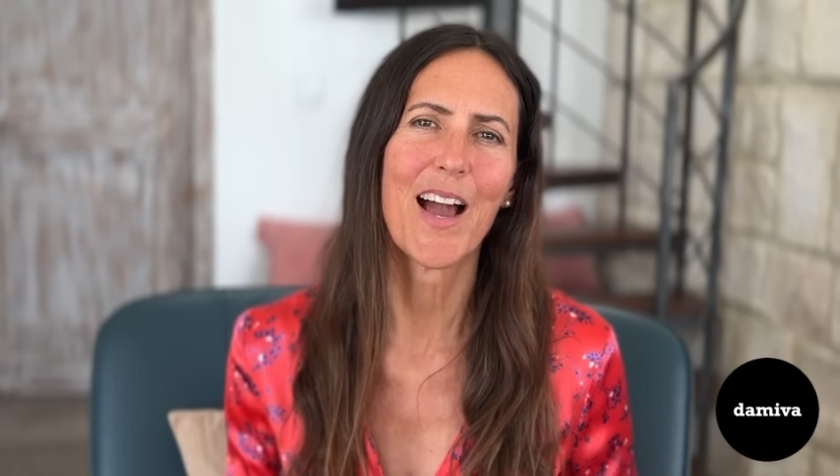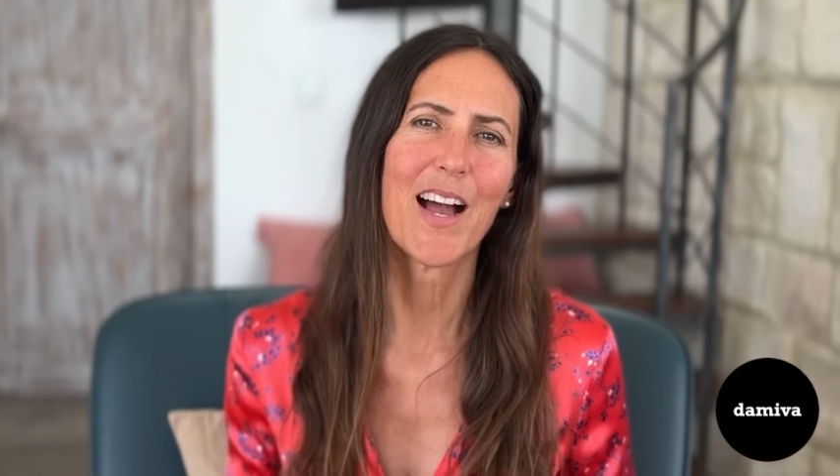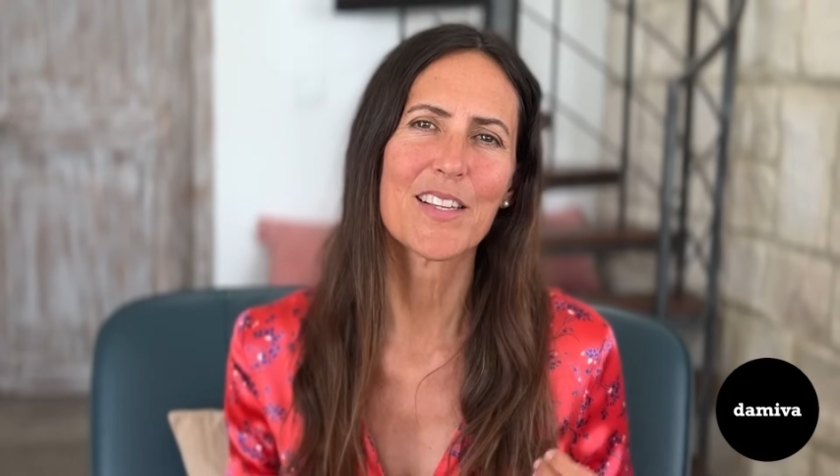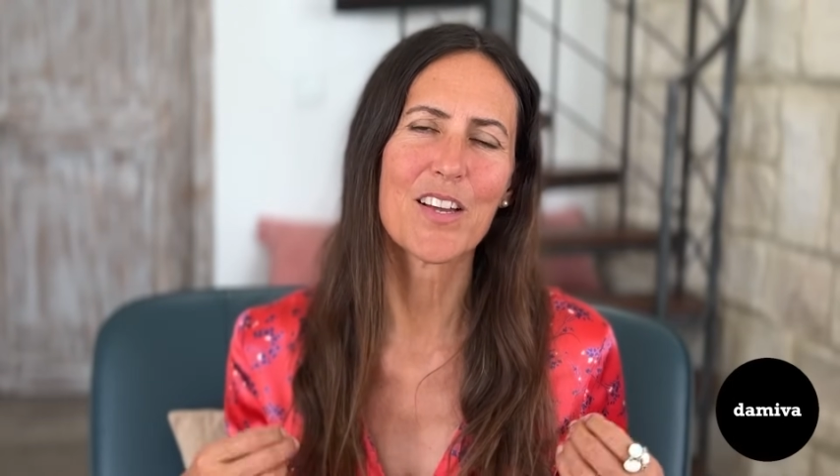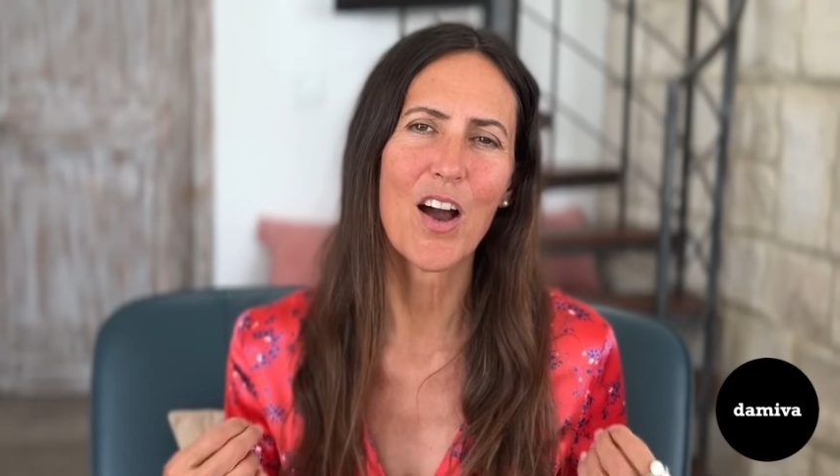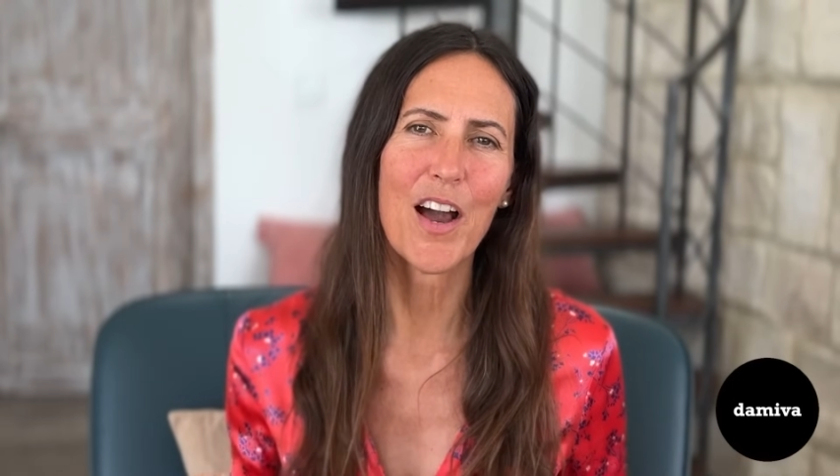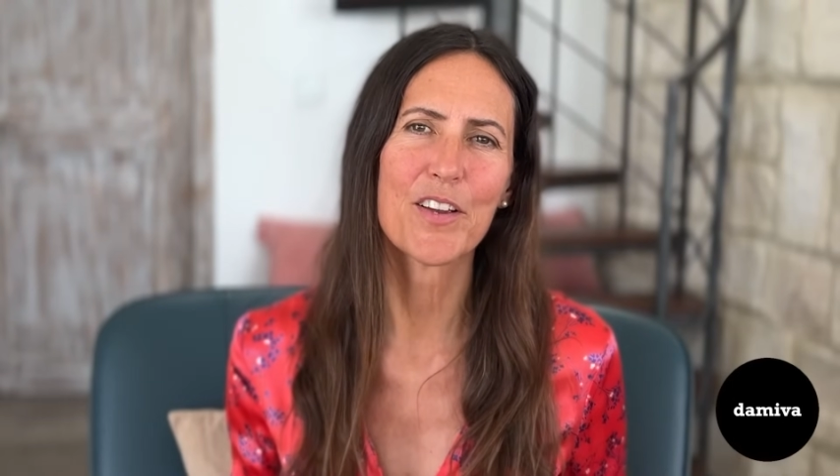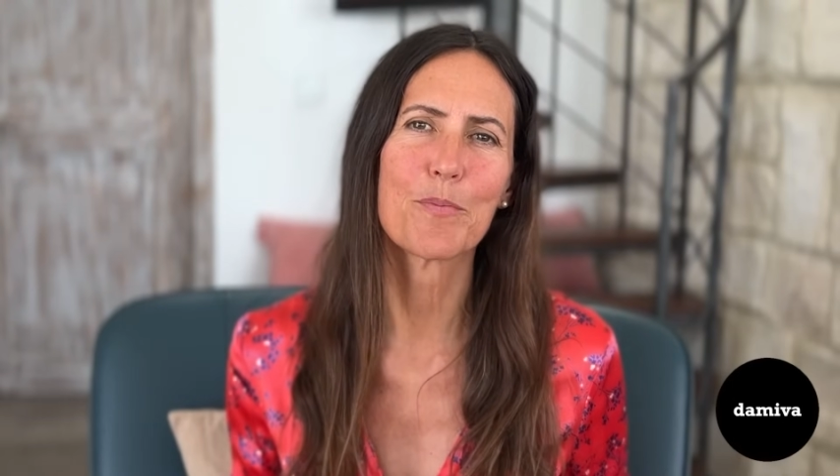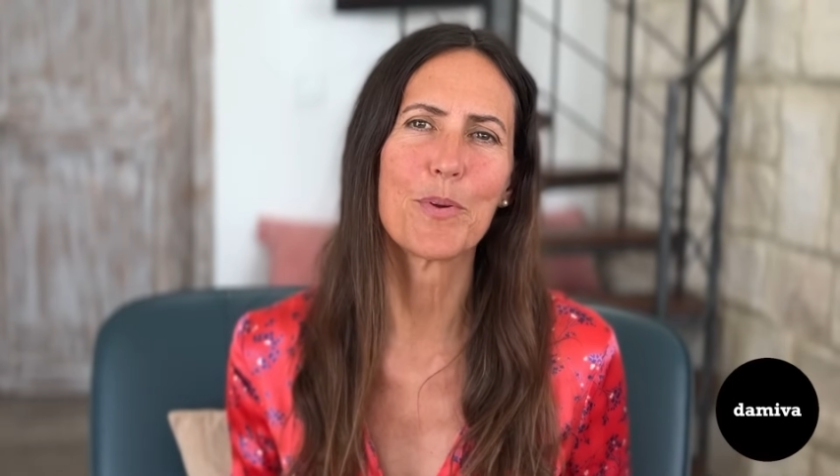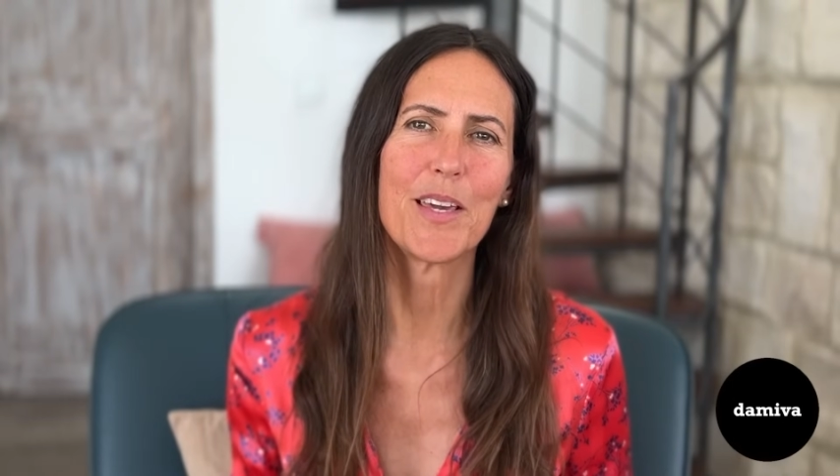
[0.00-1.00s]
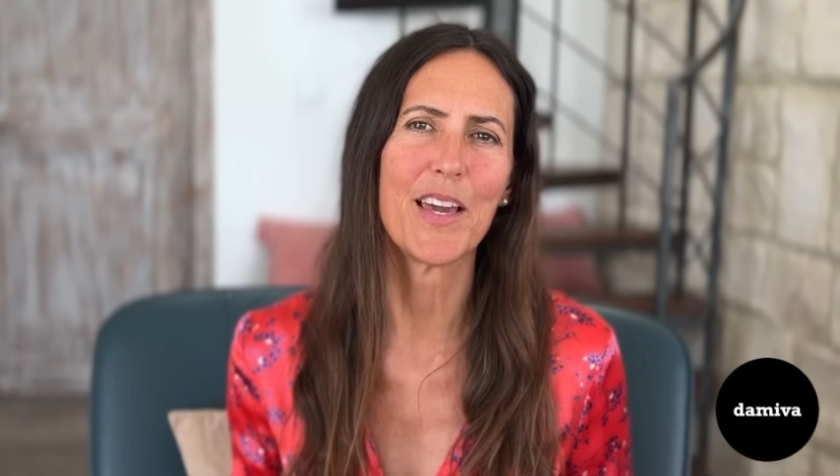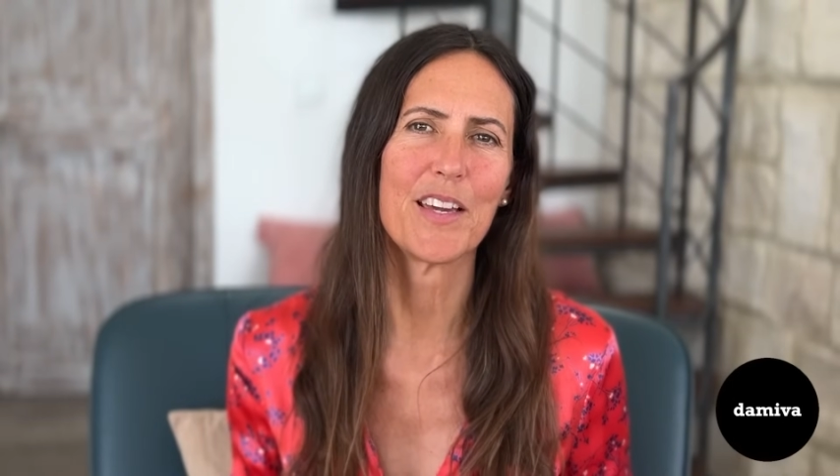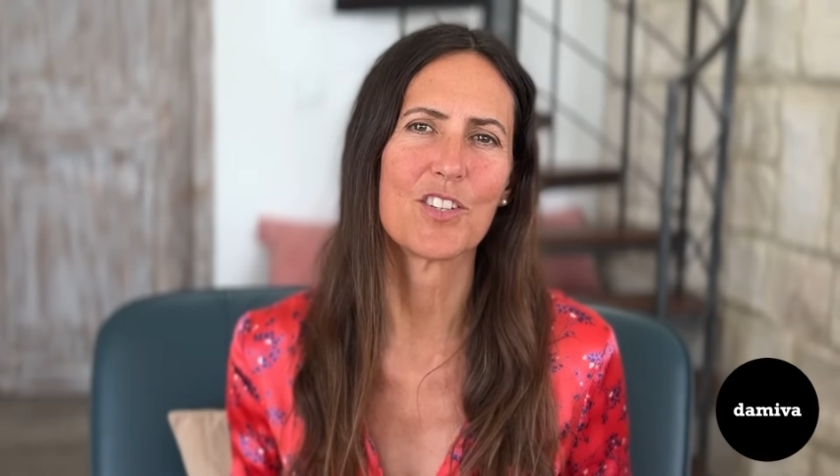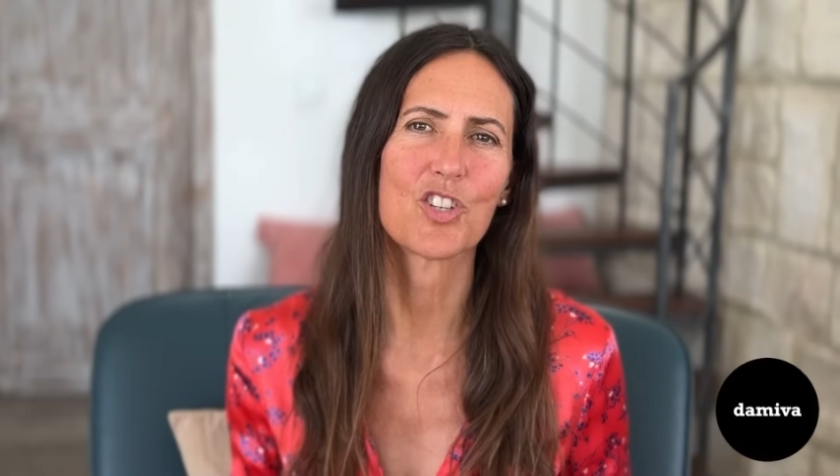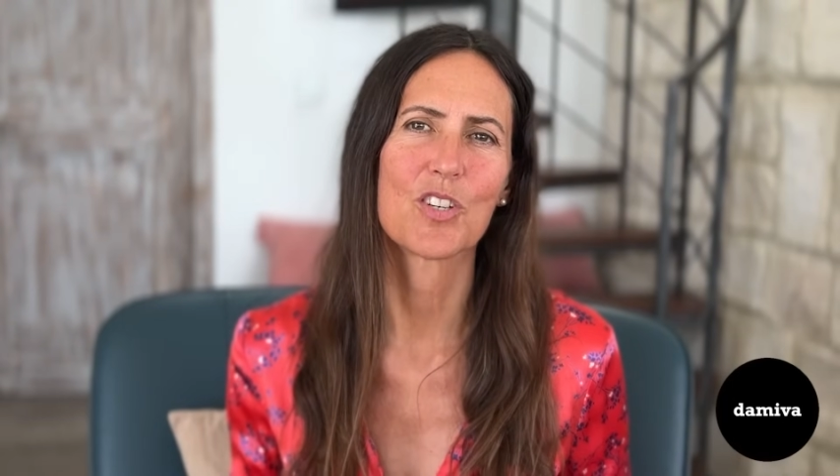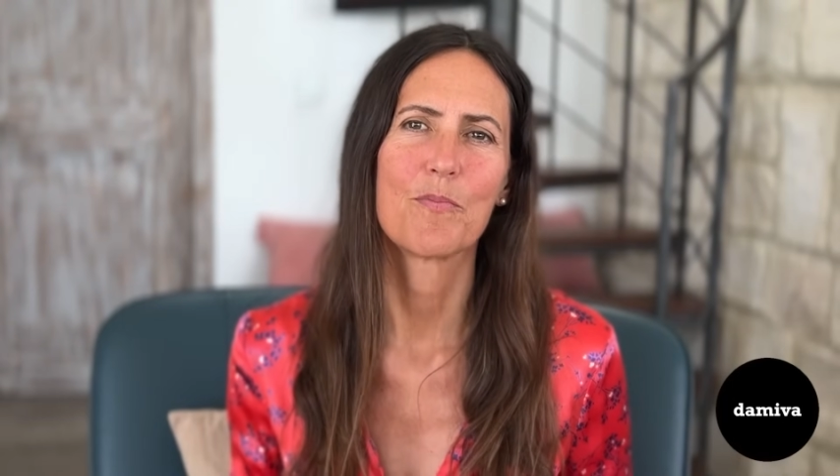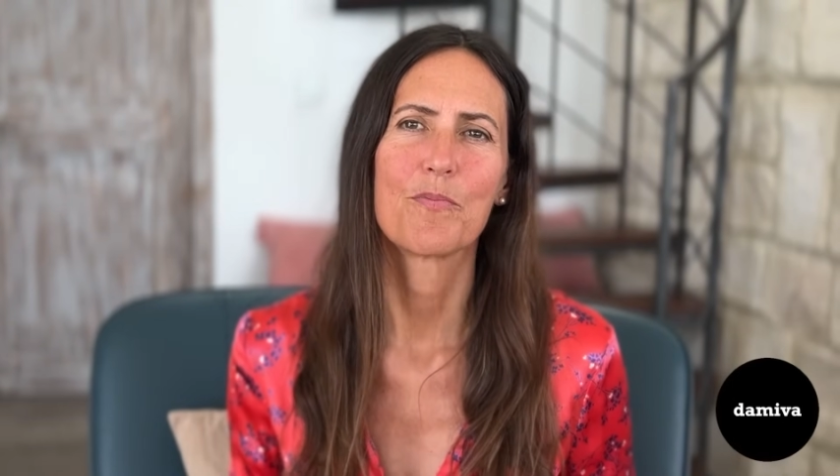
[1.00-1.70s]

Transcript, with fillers: has a higher pH.